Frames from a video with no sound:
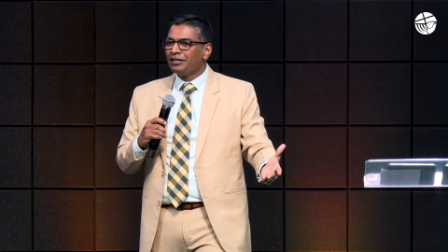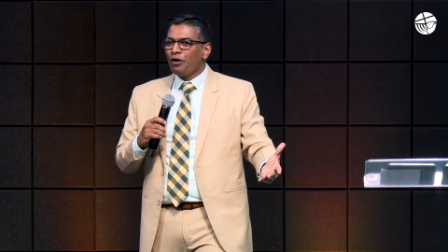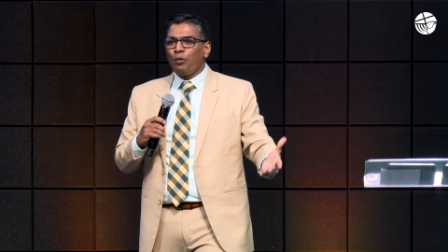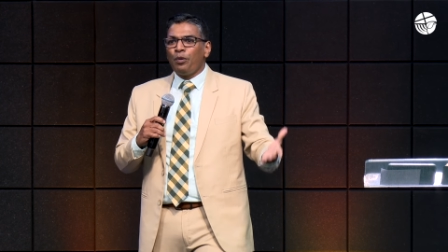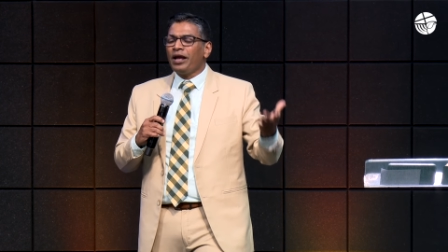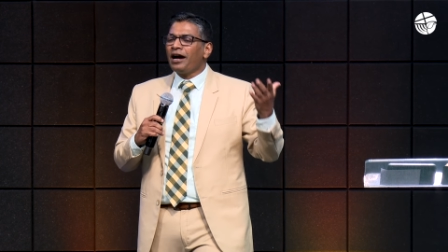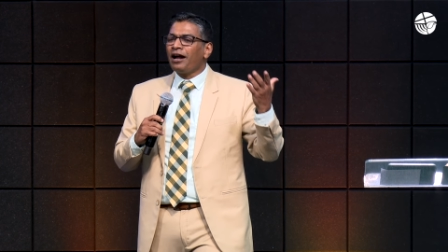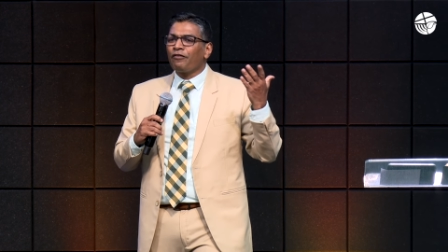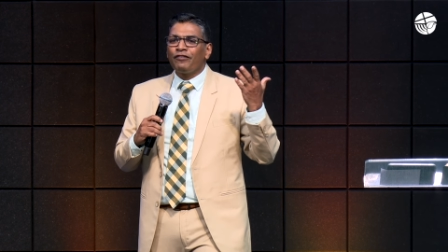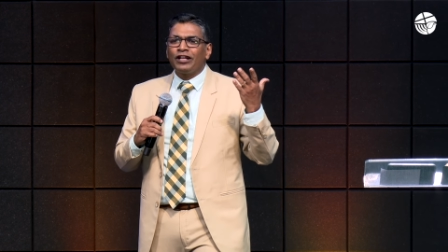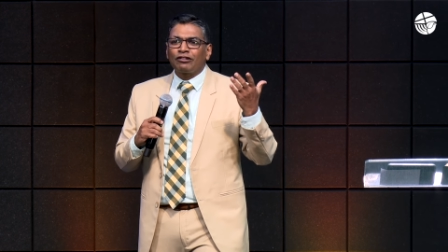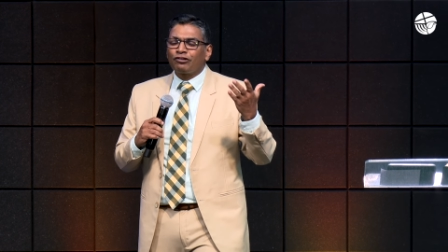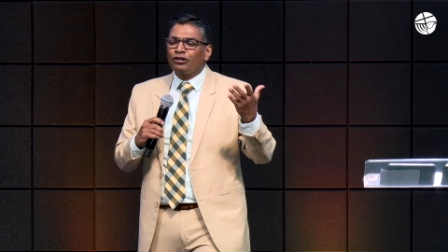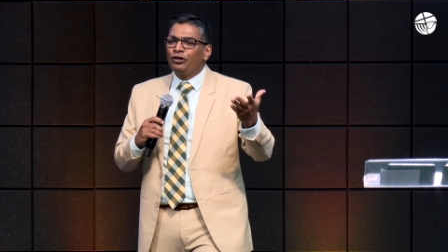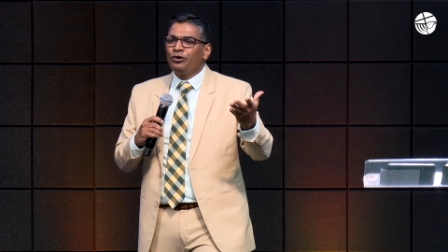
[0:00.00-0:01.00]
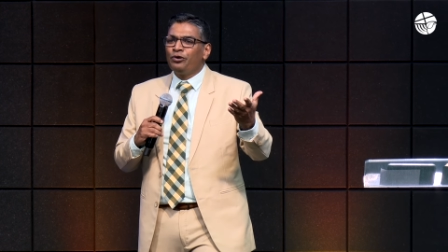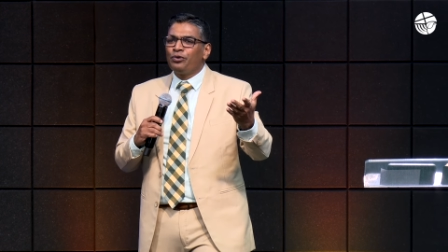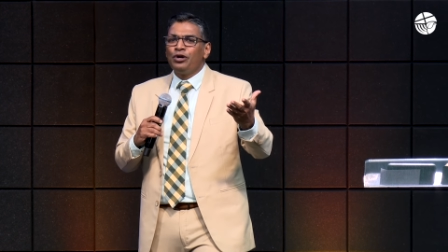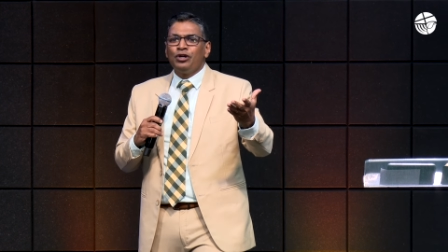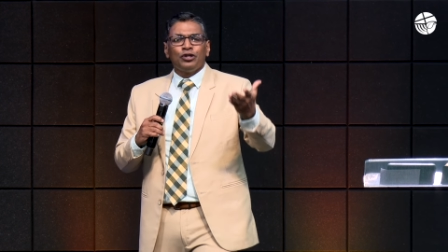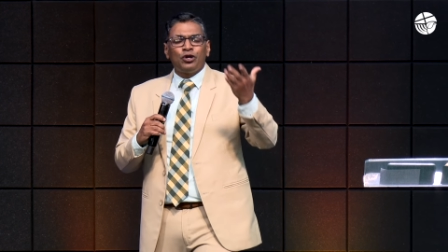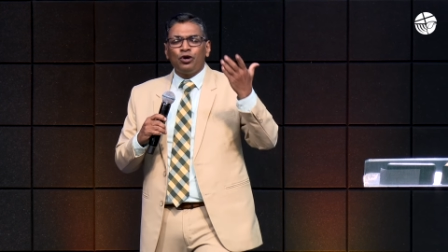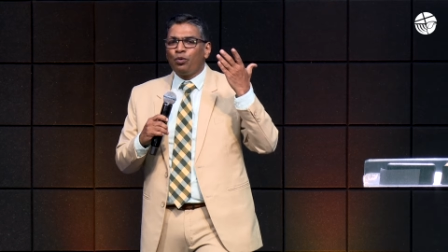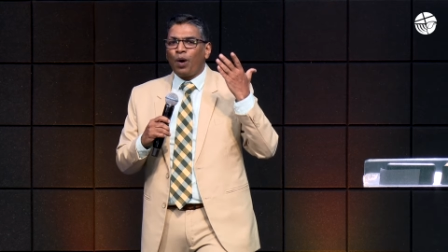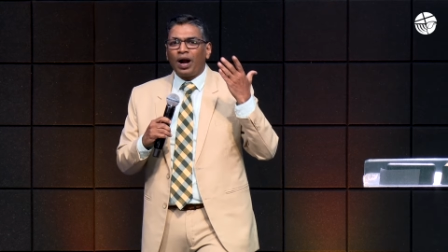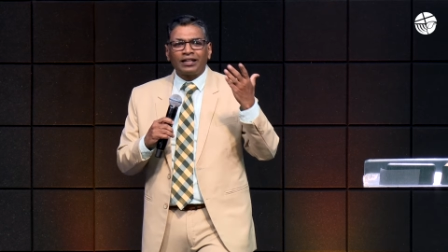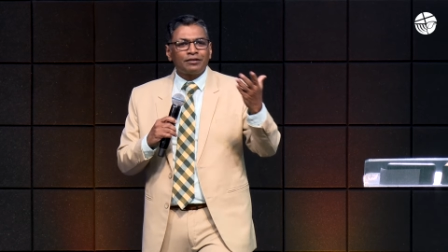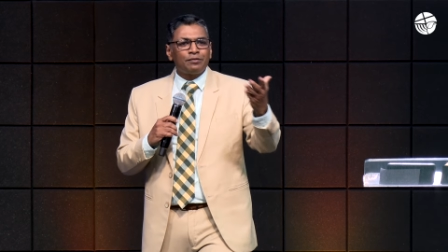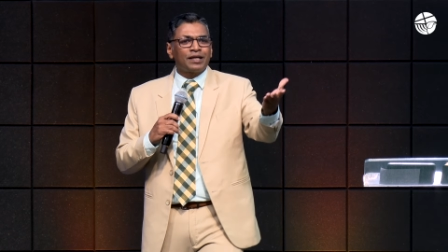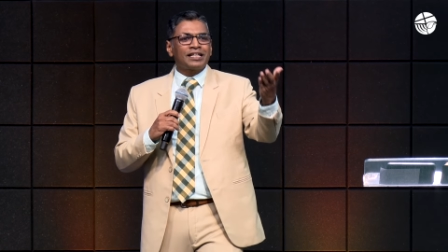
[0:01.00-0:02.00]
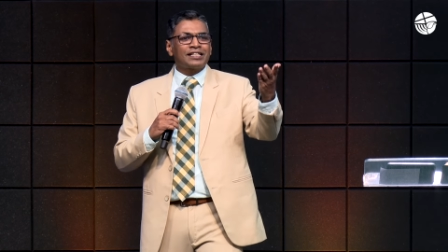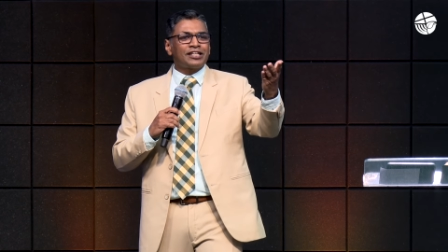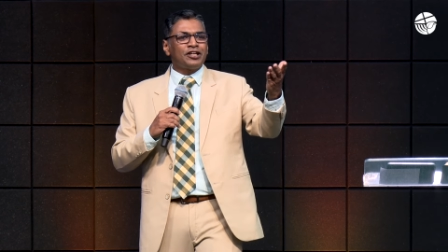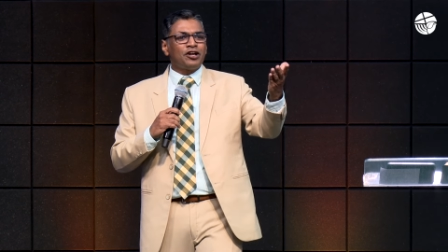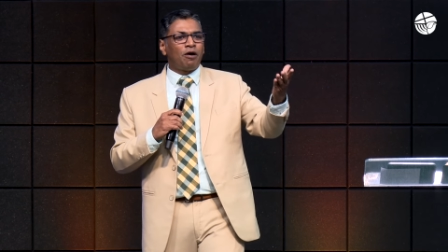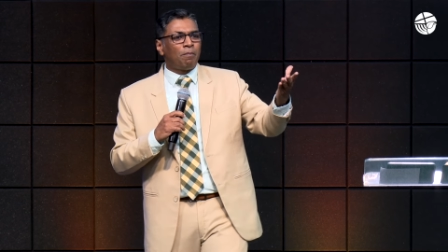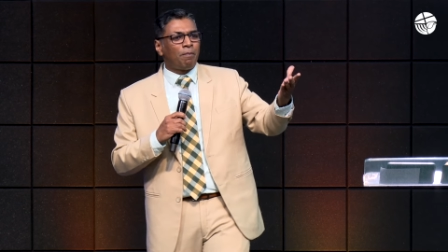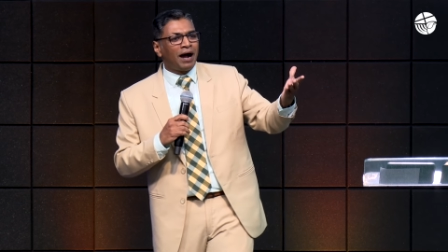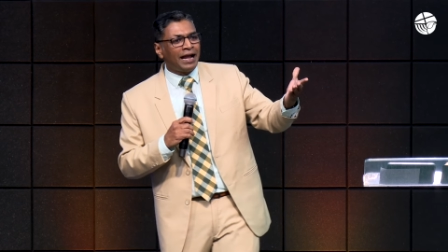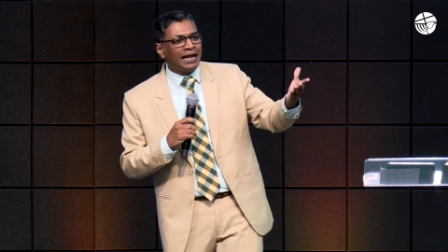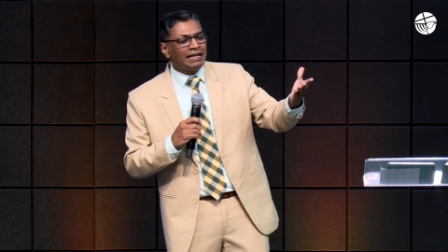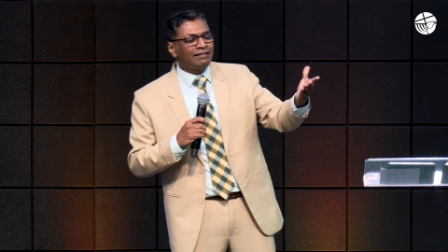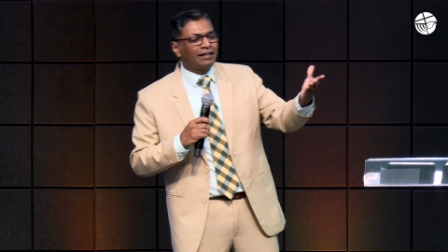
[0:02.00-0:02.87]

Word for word: We are with you. Do whatever is in your mind